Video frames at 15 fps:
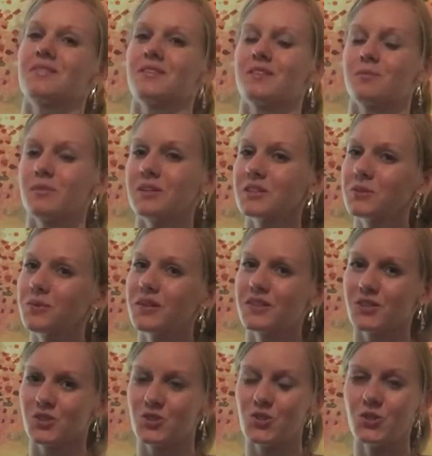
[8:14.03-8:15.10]
especially with
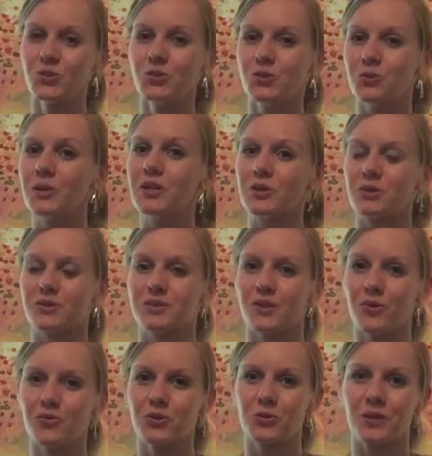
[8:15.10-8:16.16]
this new
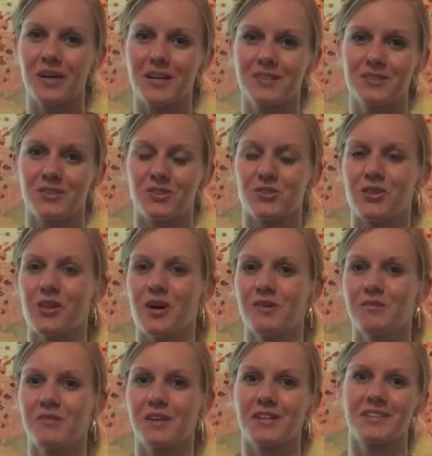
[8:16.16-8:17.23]
do-it-yourself craze, there's a lot
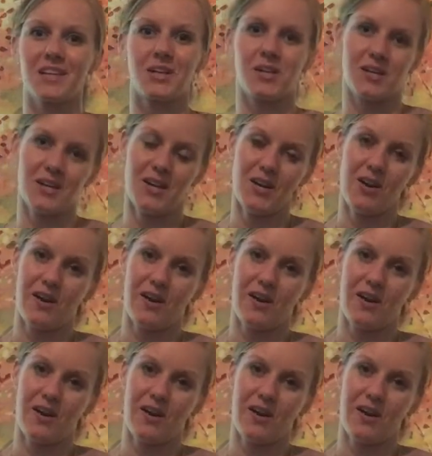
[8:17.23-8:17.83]
of things that are